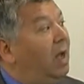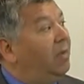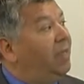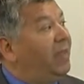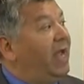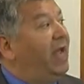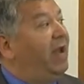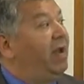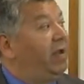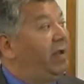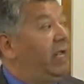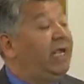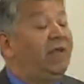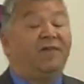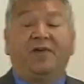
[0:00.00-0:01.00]
Their
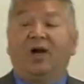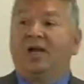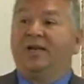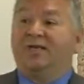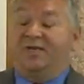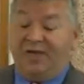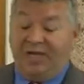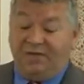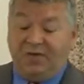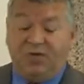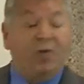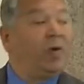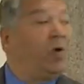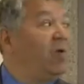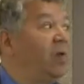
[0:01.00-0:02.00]
e-filing fee, if you
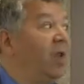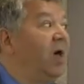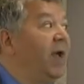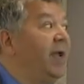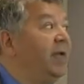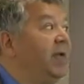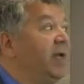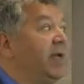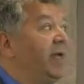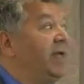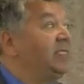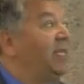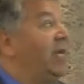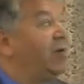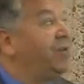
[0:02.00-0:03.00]
do it online,
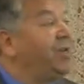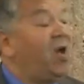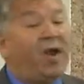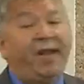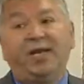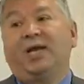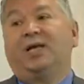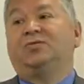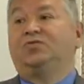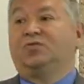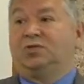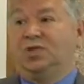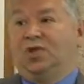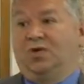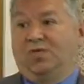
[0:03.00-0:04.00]
is now
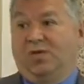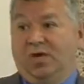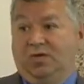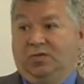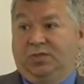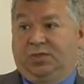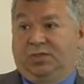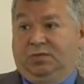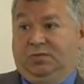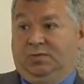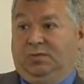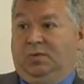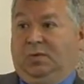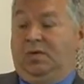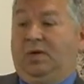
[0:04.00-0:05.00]
€900,
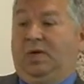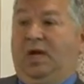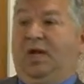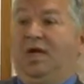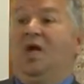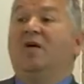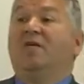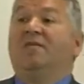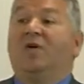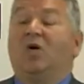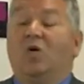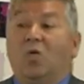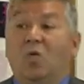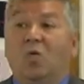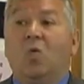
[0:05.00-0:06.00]
okay, for
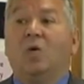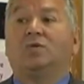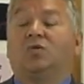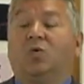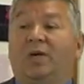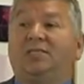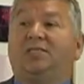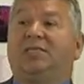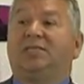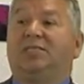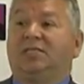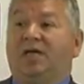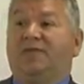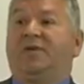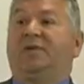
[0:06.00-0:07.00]
all
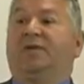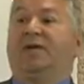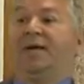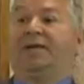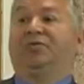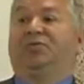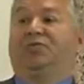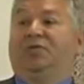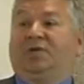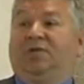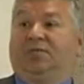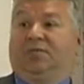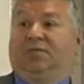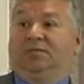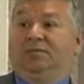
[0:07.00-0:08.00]
27
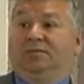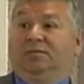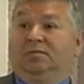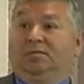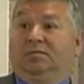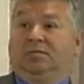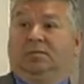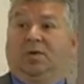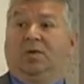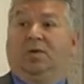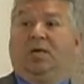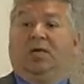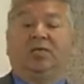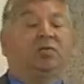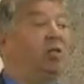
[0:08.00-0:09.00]
countries.
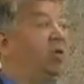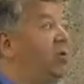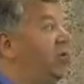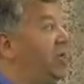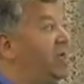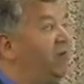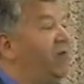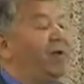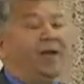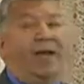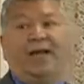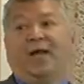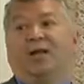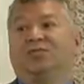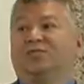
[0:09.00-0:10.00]
Okay, so you're looking at around
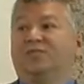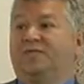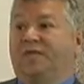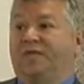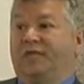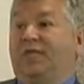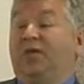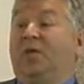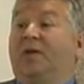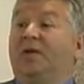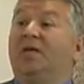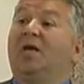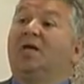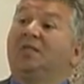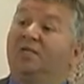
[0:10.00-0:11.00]
850 quid
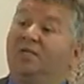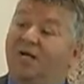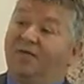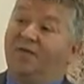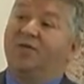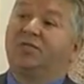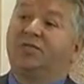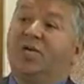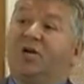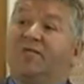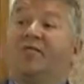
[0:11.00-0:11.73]
to cover yourself